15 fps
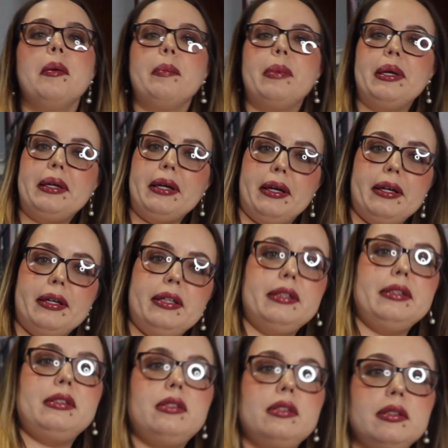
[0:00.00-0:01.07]

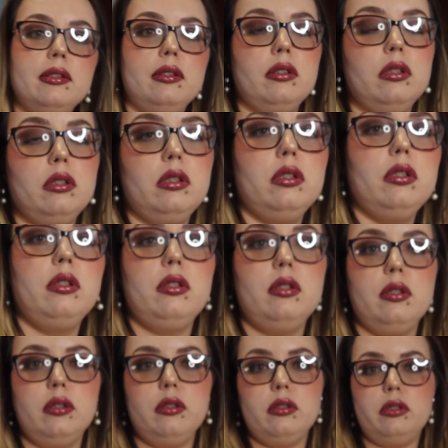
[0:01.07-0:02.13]
because
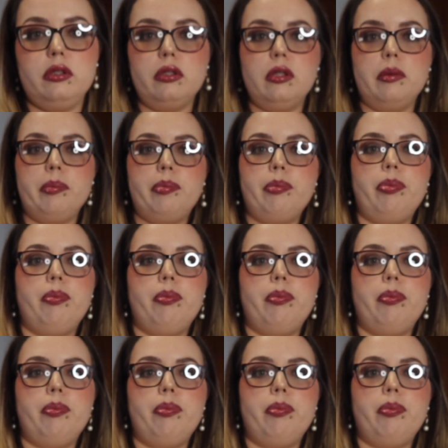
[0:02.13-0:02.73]
do the